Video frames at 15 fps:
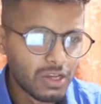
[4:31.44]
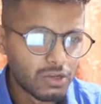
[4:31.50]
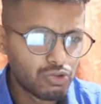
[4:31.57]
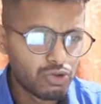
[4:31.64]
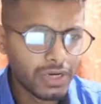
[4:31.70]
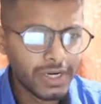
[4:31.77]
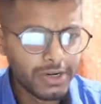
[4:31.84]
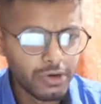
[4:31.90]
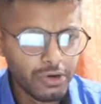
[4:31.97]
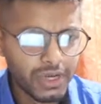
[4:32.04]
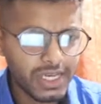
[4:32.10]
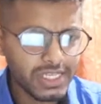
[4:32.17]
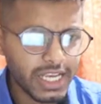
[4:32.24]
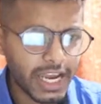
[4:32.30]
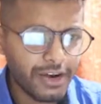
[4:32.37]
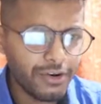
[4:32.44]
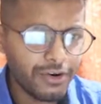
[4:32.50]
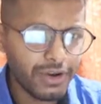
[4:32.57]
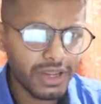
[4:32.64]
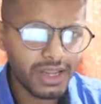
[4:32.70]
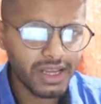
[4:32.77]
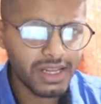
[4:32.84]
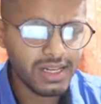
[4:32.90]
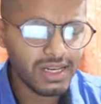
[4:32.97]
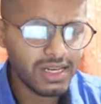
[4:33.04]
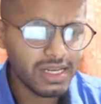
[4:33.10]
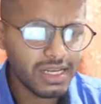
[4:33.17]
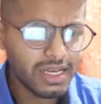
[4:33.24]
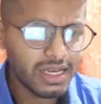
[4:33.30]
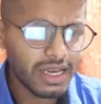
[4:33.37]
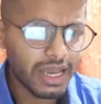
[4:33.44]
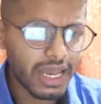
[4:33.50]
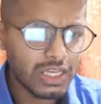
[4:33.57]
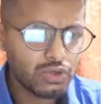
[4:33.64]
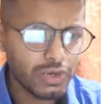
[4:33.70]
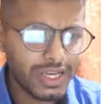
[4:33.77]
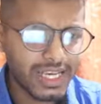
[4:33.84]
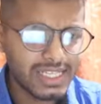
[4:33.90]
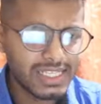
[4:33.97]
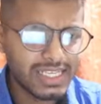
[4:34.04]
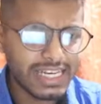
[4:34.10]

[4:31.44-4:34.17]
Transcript: So in today's editorial, as we can see,